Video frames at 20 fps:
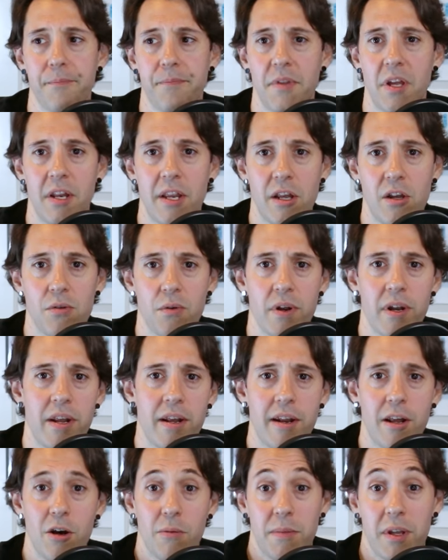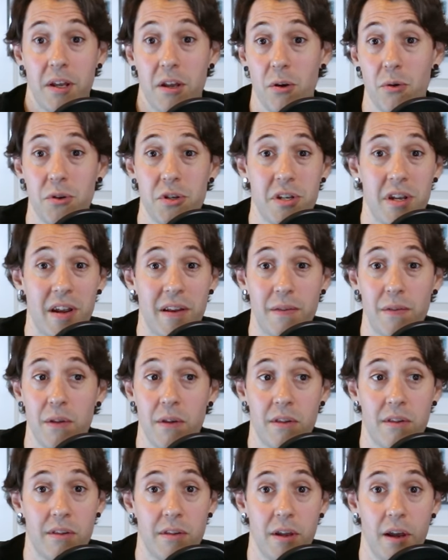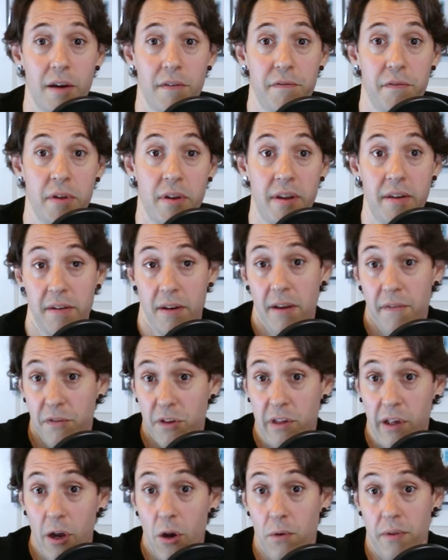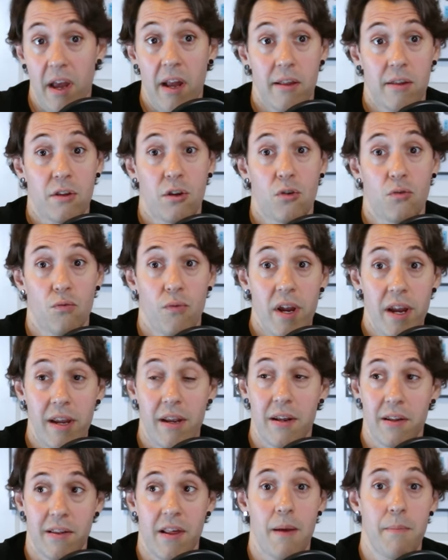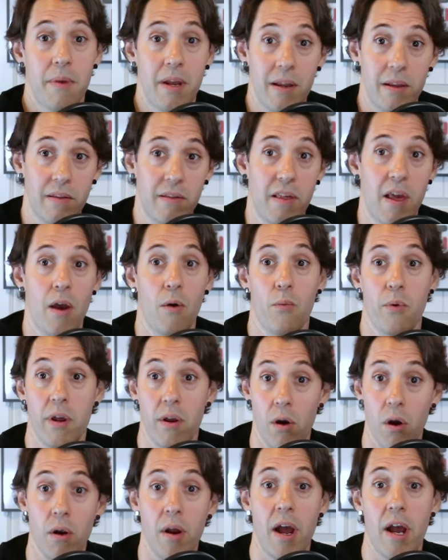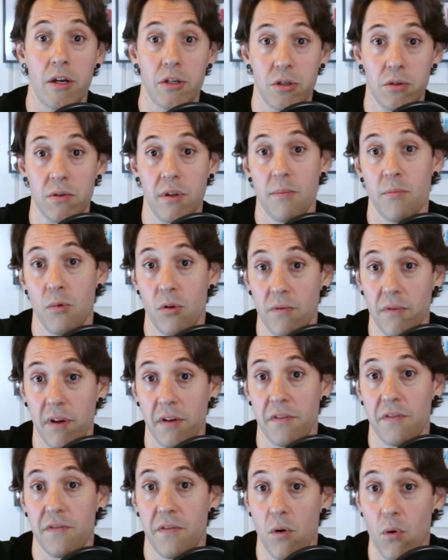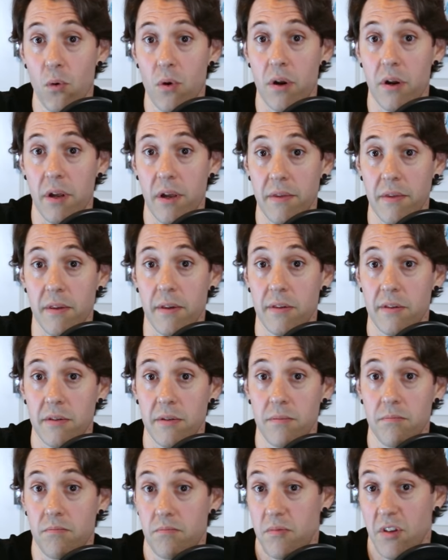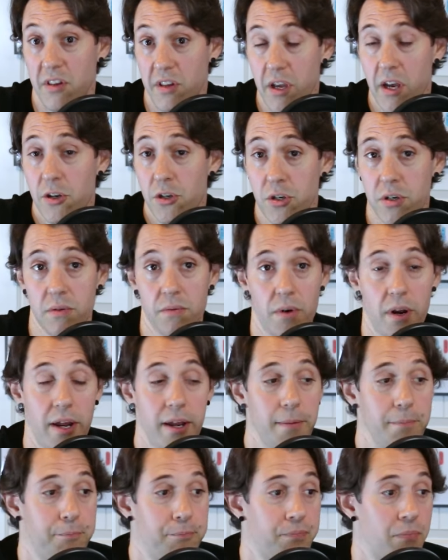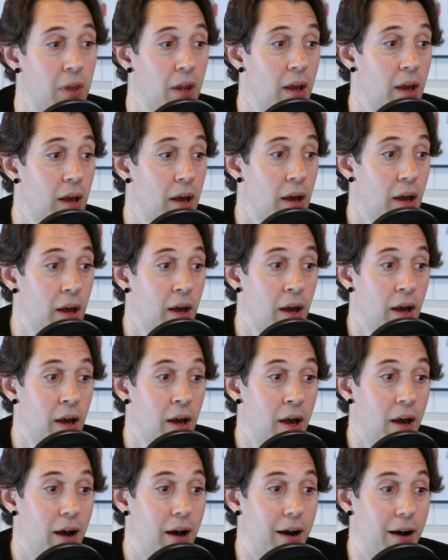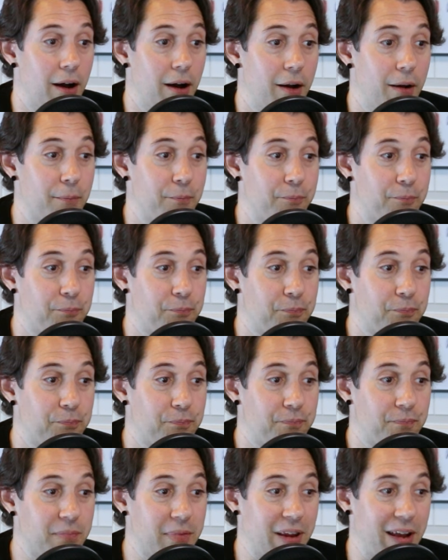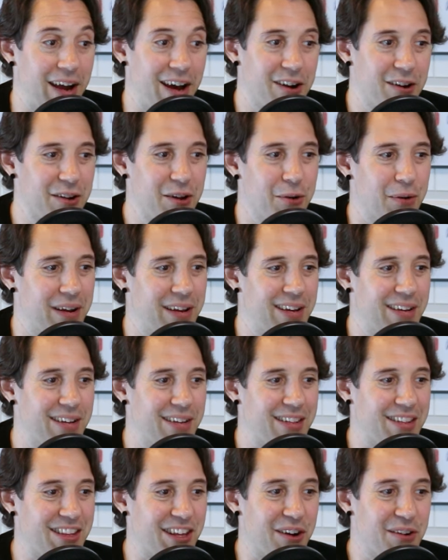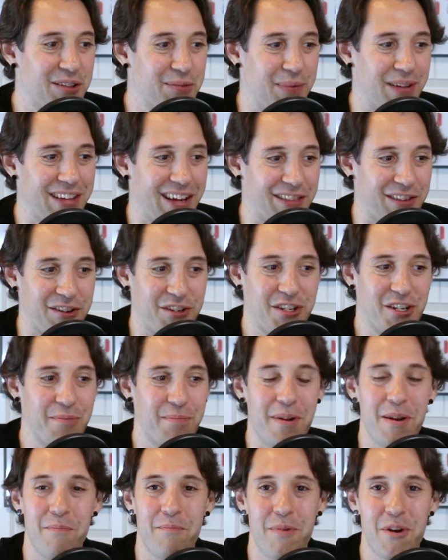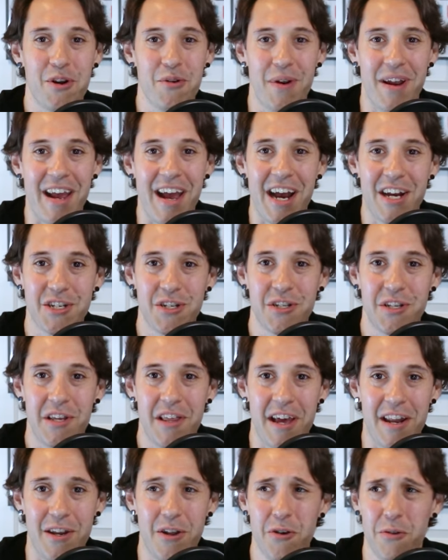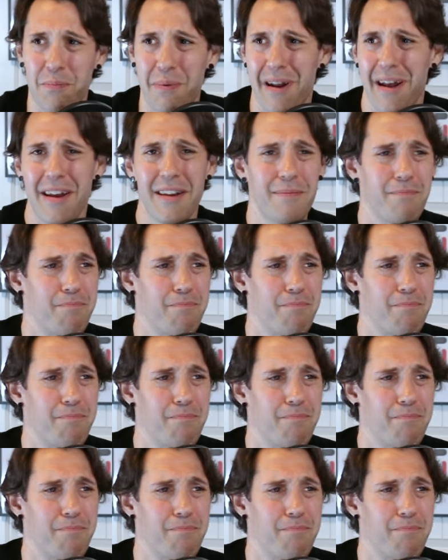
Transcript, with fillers: nitty gritty and help negotiate this stuff. And if so, that's great, because that means that we are actually moving forward in this discussion, right? I don't know. It sounded to me like there should have been a bigger reaction to that news, but